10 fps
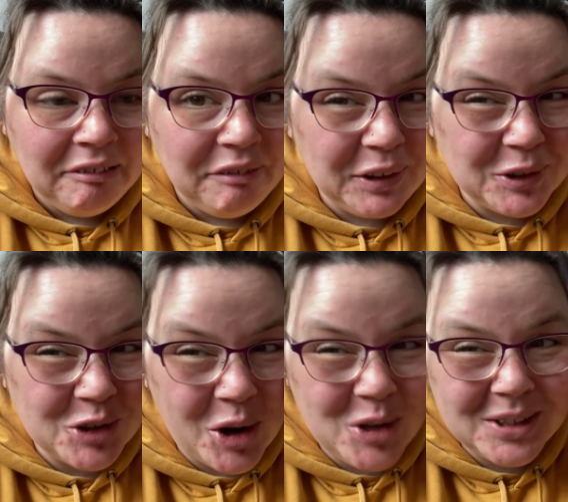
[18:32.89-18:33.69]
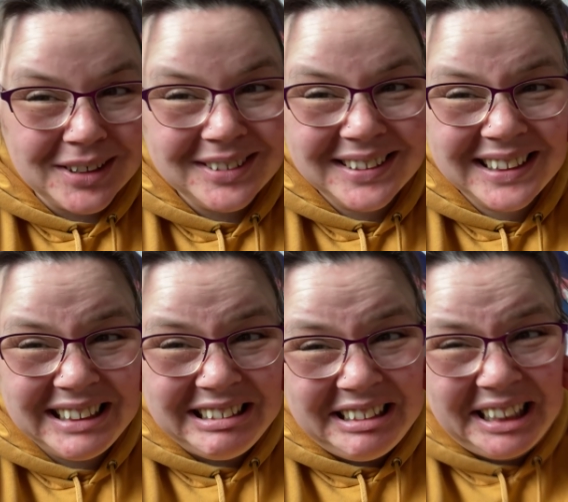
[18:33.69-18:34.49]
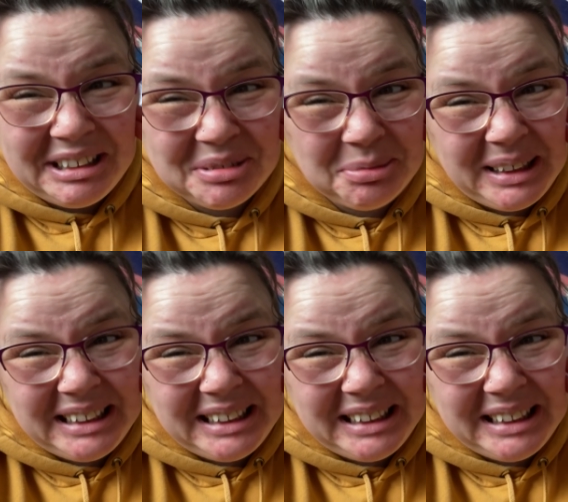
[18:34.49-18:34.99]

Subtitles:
Fingers crossed. Think for me.